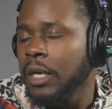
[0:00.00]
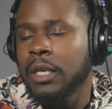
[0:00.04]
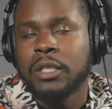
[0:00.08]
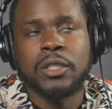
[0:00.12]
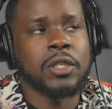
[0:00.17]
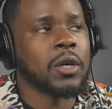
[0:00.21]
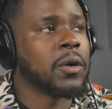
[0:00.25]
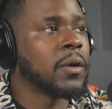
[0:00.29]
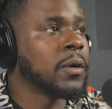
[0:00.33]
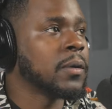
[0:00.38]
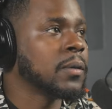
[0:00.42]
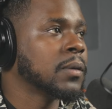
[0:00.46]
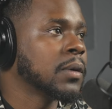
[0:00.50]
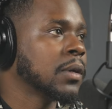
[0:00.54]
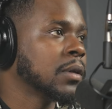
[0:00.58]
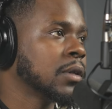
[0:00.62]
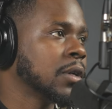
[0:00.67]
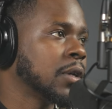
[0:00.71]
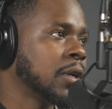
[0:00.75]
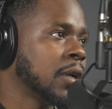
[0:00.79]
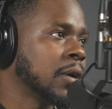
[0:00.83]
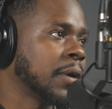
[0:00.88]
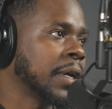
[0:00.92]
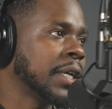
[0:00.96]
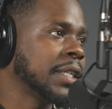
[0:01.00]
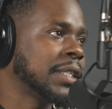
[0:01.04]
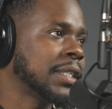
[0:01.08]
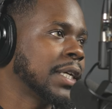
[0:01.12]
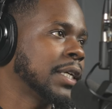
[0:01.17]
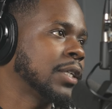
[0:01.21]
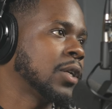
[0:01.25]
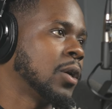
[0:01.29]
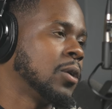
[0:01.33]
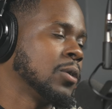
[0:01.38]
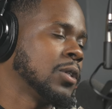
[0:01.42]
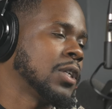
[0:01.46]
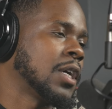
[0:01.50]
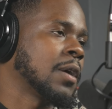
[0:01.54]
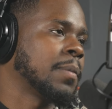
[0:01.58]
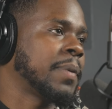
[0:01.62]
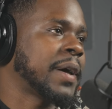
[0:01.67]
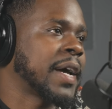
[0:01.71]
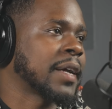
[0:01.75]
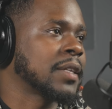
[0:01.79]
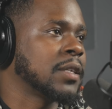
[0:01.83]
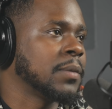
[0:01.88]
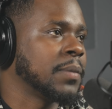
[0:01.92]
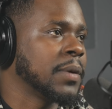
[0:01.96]
So, you know, he said, Don't talk
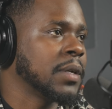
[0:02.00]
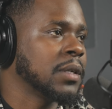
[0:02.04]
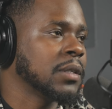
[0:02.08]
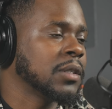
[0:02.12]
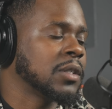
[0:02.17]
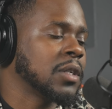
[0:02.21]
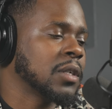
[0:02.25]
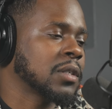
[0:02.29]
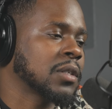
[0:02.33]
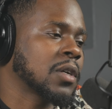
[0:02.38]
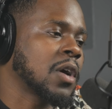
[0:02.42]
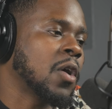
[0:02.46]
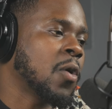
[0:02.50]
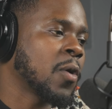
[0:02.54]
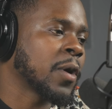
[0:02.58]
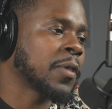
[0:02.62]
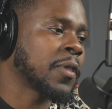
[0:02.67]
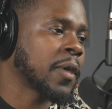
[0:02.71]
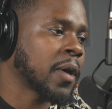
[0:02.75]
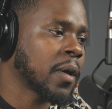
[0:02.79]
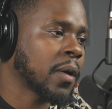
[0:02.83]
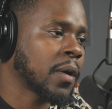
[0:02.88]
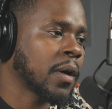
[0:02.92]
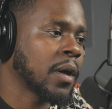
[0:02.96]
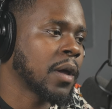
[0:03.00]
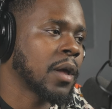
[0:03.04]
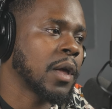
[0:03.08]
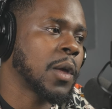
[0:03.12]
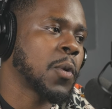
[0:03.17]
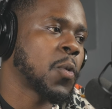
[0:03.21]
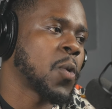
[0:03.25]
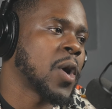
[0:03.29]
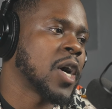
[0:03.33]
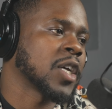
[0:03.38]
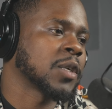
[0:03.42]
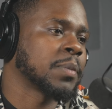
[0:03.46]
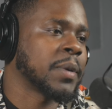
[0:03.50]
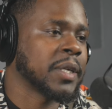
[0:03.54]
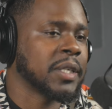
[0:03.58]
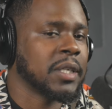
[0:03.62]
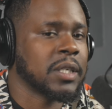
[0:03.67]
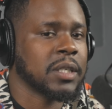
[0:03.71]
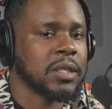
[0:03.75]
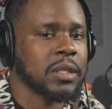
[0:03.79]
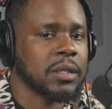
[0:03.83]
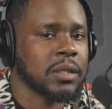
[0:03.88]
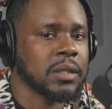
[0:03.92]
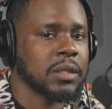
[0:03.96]
back to me. Just go in there and wash my
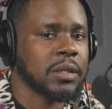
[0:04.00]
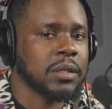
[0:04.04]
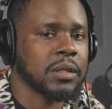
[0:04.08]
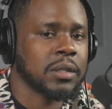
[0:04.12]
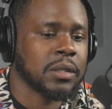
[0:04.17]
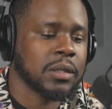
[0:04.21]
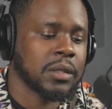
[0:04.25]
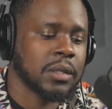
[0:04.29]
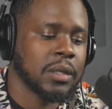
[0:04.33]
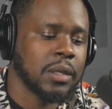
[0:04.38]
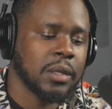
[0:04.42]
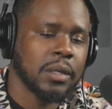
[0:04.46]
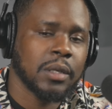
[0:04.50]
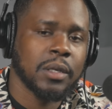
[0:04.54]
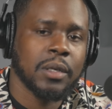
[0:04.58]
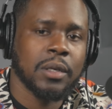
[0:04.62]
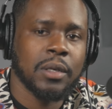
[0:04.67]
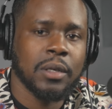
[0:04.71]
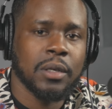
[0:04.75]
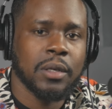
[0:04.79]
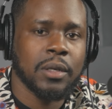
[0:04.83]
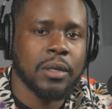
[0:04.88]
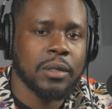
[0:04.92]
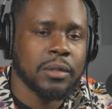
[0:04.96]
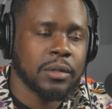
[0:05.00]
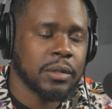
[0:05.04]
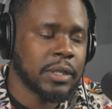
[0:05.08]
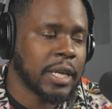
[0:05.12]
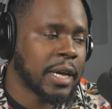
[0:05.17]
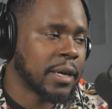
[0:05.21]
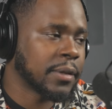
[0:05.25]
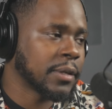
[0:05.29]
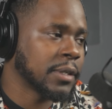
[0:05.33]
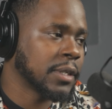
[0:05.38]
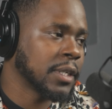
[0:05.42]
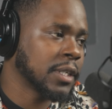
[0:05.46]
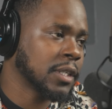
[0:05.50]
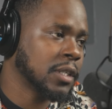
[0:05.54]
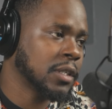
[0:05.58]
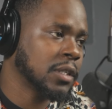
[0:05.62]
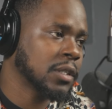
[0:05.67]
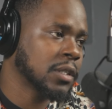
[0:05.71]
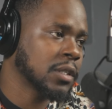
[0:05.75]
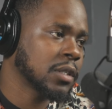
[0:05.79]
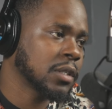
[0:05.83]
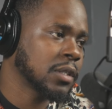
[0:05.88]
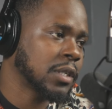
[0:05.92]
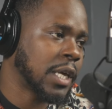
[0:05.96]
dishes. Now, the
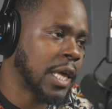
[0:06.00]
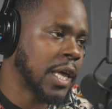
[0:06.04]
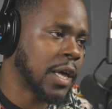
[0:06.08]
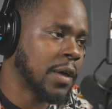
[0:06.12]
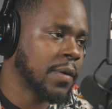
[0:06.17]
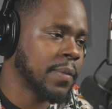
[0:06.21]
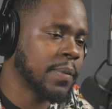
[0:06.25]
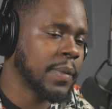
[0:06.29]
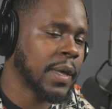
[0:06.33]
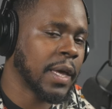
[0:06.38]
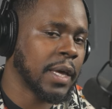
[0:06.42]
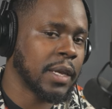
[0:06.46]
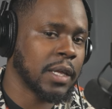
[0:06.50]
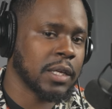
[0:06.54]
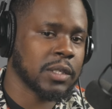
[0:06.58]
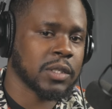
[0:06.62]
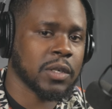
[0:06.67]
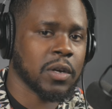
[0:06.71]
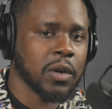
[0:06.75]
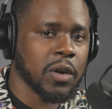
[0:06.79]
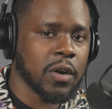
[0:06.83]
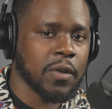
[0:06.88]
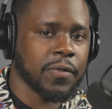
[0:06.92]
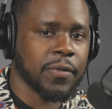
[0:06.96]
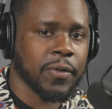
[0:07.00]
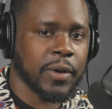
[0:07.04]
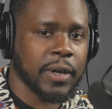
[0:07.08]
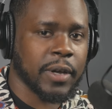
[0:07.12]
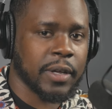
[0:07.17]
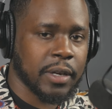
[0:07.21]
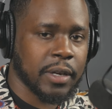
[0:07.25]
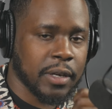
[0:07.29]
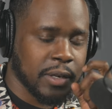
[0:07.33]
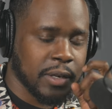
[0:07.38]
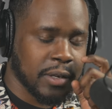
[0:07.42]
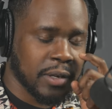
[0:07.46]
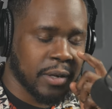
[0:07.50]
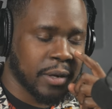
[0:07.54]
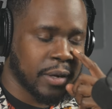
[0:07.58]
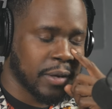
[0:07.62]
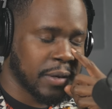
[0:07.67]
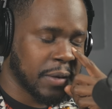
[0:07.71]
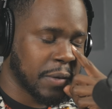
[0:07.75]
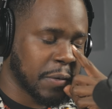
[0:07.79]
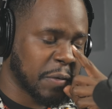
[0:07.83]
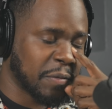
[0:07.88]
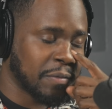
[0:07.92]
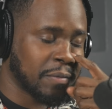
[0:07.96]
dishes is him and his girlfriend.
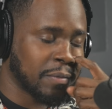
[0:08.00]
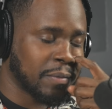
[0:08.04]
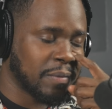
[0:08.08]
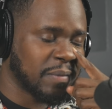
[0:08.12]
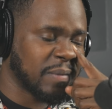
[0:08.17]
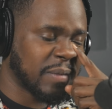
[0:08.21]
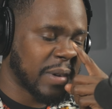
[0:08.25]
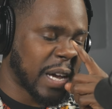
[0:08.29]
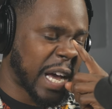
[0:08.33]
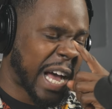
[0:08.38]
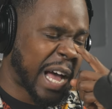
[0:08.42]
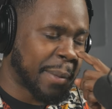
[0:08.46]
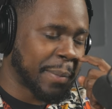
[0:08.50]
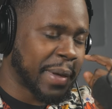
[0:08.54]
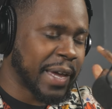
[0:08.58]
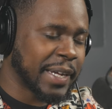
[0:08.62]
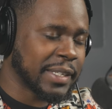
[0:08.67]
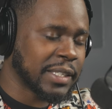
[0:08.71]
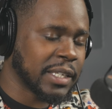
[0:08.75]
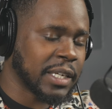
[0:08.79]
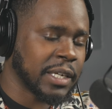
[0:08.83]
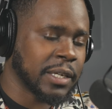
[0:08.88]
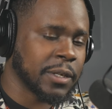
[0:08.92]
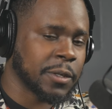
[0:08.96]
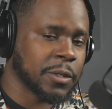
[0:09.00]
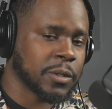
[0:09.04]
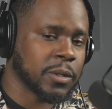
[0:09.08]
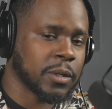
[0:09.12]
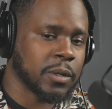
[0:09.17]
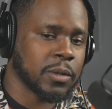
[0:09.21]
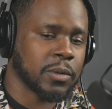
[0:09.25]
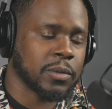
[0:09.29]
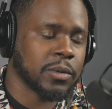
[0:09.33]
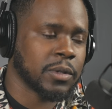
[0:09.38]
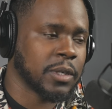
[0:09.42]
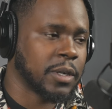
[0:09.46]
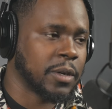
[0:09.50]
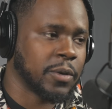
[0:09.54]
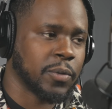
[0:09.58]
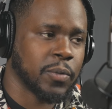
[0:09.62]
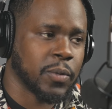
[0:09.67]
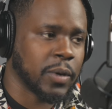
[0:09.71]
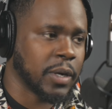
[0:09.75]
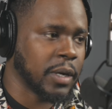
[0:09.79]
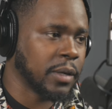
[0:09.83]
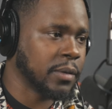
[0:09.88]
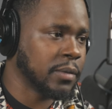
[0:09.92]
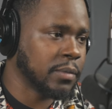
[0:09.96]
I'm 18 years old. They're
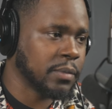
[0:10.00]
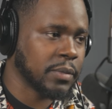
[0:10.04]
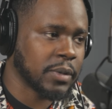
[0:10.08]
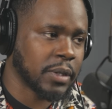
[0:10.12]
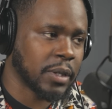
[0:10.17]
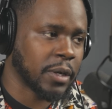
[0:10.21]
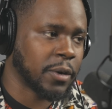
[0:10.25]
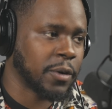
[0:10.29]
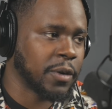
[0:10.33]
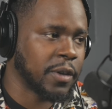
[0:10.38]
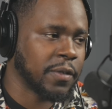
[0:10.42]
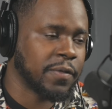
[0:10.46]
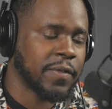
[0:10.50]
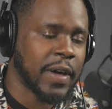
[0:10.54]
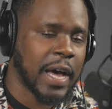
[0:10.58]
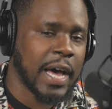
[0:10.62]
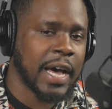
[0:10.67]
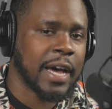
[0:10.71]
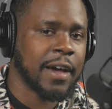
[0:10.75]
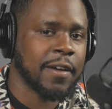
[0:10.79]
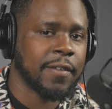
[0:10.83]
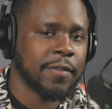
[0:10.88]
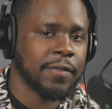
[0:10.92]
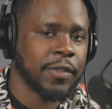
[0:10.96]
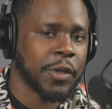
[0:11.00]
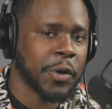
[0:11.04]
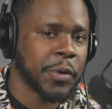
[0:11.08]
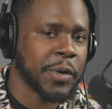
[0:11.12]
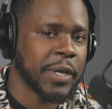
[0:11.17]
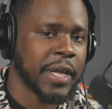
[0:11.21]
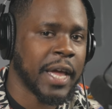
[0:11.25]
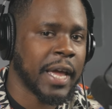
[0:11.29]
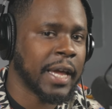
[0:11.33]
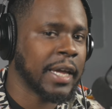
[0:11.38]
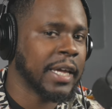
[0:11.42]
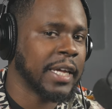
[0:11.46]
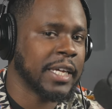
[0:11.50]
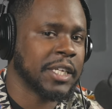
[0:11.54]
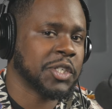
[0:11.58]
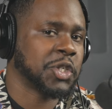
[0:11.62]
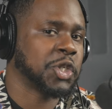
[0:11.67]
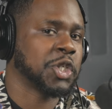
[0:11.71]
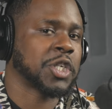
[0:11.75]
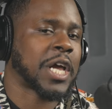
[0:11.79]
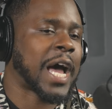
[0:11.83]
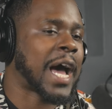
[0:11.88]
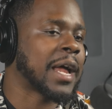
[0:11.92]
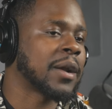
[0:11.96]
what, 35, 38
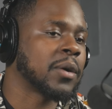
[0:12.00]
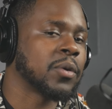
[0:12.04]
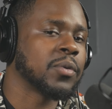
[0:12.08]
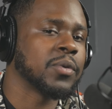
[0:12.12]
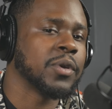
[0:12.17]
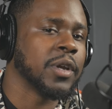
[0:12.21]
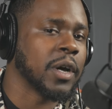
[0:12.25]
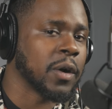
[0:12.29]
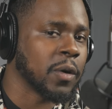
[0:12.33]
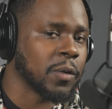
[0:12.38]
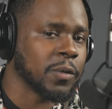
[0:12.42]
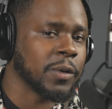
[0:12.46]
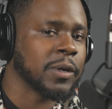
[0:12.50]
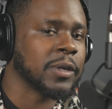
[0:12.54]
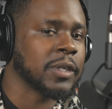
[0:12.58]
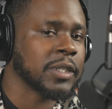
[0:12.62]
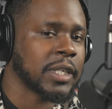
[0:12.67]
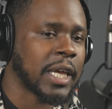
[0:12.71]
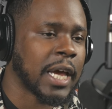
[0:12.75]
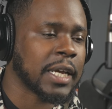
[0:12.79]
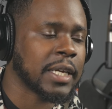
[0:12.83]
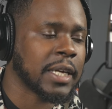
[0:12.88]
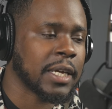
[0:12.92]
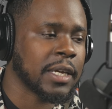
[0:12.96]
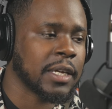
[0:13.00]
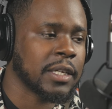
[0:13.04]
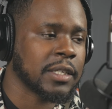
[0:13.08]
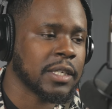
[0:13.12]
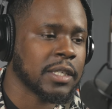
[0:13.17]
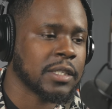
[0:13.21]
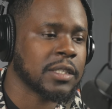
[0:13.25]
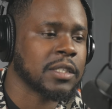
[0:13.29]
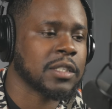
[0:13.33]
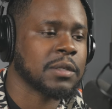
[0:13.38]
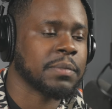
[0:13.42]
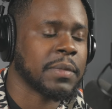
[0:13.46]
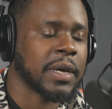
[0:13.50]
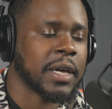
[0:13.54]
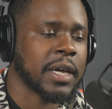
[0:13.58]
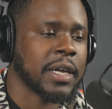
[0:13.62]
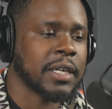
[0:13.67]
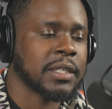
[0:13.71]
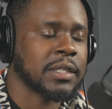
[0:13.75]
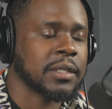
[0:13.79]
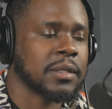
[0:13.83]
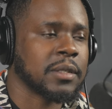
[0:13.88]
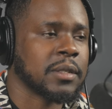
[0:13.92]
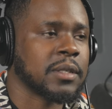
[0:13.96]
ish? I don't know their exact age. That's just my
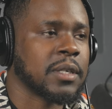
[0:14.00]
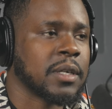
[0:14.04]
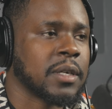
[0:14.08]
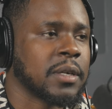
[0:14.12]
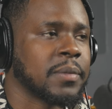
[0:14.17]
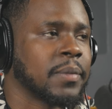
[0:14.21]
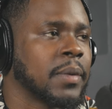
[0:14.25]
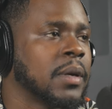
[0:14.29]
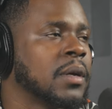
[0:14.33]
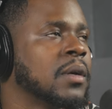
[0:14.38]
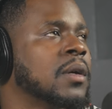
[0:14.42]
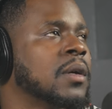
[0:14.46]
guess at the time.